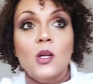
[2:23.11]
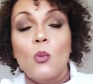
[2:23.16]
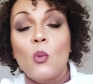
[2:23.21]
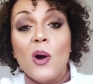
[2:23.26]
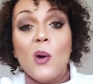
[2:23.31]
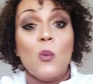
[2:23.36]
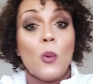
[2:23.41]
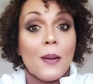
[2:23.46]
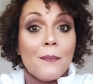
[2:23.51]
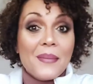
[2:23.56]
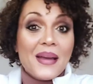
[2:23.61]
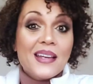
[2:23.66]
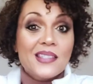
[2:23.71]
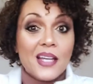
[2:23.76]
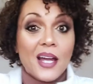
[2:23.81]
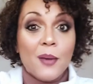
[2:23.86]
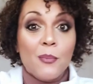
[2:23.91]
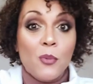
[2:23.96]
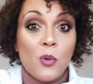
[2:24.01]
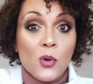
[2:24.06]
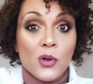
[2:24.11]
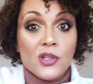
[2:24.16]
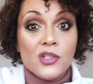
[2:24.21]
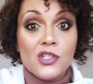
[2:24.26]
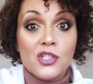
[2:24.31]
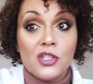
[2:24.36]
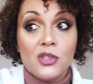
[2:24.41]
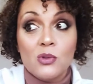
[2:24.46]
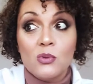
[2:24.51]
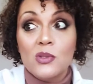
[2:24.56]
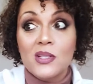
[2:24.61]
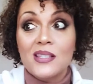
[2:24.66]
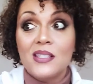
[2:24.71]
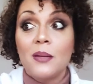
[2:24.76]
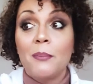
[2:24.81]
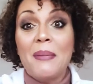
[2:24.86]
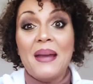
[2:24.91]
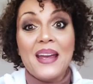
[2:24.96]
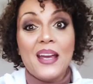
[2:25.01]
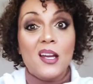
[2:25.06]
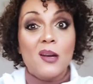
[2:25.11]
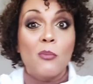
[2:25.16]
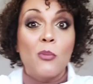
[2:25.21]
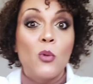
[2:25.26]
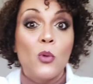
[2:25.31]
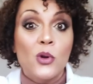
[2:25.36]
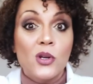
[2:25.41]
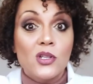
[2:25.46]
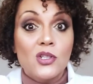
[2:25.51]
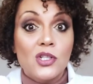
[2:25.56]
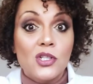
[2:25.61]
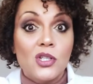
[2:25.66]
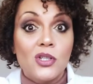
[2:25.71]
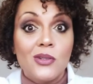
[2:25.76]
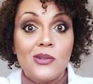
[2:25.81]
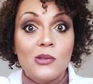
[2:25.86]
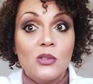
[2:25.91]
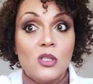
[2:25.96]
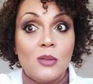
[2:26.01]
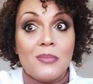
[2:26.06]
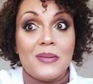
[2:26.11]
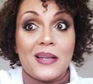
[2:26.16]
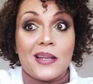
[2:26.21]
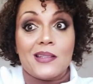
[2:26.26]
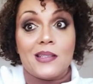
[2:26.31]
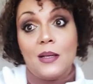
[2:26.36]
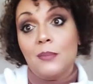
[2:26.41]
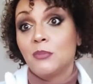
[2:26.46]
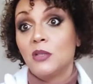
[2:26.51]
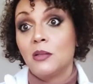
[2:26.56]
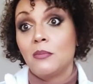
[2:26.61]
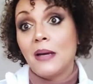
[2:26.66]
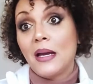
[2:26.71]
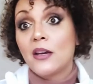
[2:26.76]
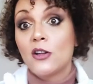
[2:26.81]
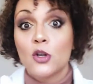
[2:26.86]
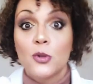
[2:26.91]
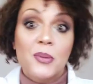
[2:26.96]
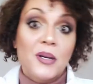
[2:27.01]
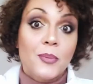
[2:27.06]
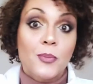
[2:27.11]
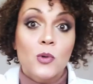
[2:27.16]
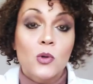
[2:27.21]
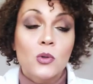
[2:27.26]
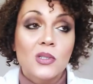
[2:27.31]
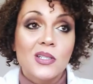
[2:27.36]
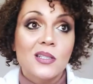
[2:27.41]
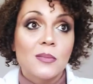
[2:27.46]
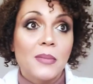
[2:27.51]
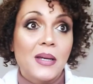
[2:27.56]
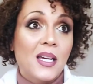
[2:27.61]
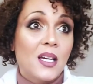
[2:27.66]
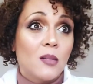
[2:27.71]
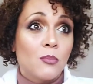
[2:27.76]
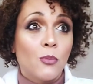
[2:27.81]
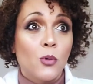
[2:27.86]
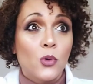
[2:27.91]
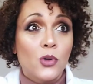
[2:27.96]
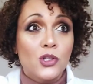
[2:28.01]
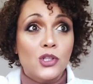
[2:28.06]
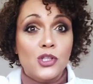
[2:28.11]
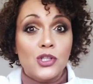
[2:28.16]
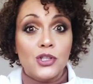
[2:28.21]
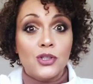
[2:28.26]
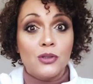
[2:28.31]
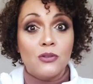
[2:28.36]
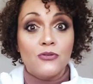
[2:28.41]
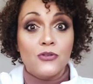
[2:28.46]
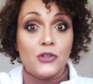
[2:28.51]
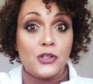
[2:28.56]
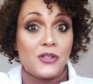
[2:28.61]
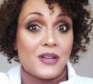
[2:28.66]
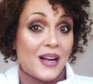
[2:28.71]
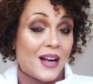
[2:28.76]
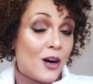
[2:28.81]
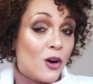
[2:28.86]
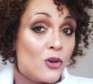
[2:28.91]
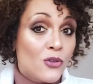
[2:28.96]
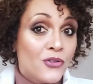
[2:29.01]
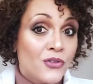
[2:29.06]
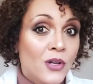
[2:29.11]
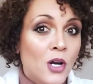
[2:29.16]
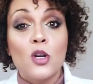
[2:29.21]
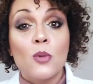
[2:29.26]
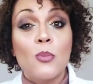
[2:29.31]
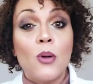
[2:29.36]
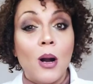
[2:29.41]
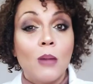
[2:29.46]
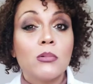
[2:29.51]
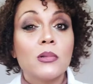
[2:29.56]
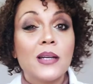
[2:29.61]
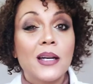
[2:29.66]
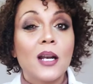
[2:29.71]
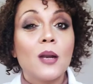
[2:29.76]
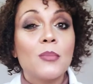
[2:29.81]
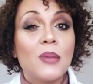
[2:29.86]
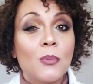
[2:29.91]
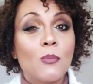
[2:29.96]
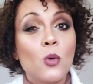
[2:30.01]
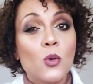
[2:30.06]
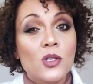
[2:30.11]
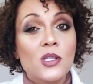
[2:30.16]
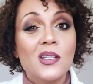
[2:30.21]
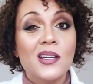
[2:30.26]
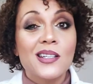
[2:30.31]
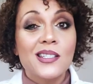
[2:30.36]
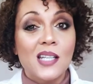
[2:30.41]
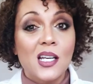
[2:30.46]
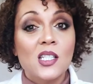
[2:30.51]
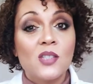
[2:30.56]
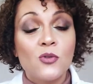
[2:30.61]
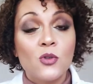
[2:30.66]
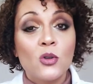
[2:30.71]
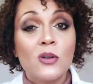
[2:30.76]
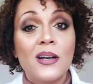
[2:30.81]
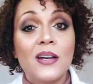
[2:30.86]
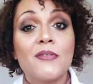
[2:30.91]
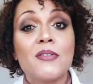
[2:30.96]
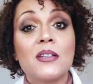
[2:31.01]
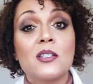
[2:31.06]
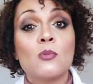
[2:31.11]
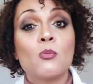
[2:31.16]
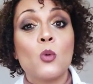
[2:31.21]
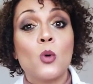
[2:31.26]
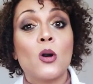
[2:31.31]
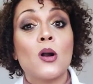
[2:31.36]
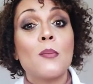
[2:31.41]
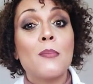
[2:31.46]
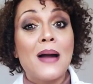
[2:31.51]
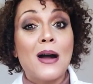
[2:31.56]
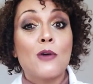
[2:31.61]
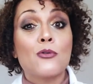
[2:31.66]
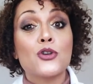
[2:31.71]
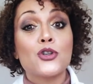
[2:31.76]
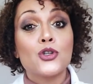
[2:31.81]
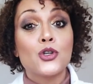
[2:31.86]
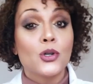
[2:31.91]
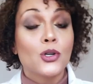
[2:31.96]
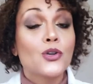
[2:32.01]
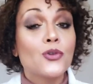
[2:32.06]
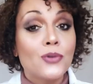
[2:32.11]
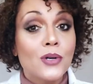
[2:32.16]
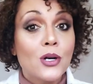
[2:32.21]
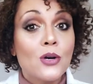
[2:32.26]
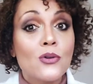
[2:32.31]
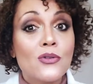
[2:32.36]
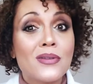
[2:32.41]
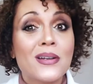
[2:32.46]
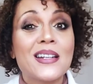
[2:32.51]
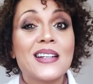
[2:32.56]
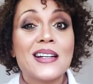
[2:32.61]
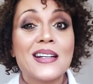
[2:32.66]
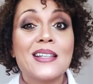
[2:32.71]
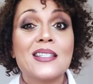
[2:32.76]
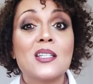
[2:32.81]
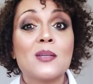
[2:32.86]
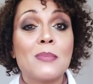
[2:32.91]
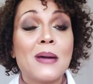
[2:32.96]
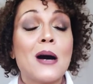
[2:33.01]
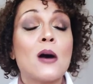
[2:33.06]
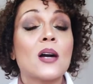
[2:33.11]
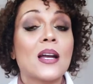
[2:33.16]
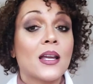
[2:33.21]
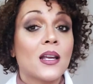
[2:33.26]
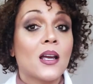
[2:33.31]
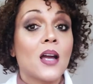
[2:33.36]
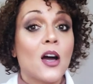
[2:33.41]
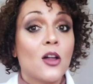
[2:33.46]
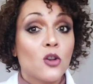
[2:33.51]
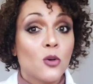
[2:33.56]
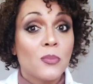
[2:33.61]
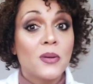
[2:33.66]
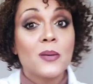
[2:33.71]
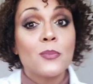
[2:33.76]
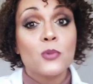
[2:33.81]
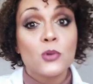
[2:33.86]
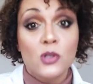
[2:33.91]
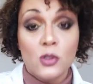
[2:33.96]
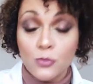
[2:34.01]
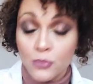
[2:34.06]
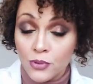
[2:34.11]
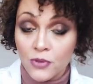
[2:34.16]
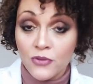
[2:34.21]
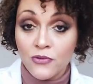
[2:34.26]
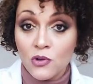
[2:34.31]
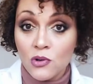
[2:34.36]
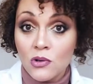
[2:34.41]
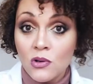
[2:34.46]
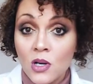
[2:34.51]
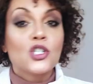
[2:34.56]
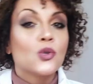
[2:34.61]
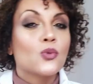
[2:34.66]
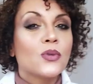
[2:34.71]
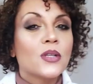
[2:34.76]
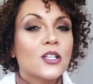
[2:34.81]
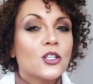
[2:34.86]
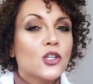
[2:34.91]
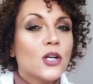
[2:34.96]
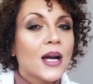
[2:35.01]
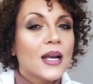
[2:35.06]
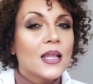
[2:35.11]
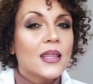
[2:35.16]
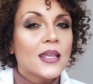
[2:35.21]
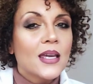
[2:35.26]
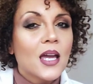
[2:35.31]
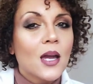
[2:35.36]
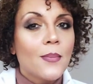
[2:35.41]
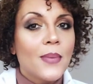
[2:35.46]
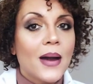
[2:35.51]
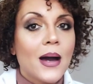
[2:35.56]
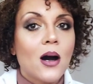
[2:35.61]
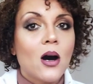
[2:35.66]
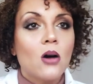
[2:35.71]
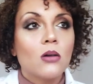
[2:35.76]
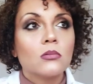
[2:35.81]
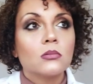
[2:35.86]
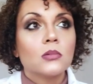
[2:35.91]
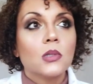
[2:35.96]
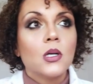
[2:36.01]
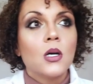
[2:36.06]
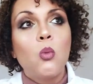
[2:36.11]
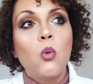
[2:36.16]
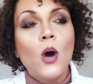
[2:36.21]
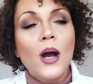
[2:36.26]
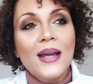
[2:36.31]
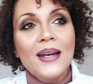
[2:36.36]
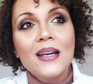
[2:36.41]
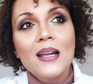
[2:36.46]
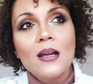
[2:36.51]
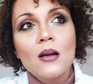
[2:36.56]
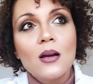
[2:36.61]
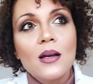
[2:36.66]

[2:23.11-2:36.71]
Well, what makes that important to you? Does it make it important to you to be accepted by other people? Does it make it important to you for your health? You're probably going to be more successful if it's more about your growth than it is about getting other people's approval. So really try to think about what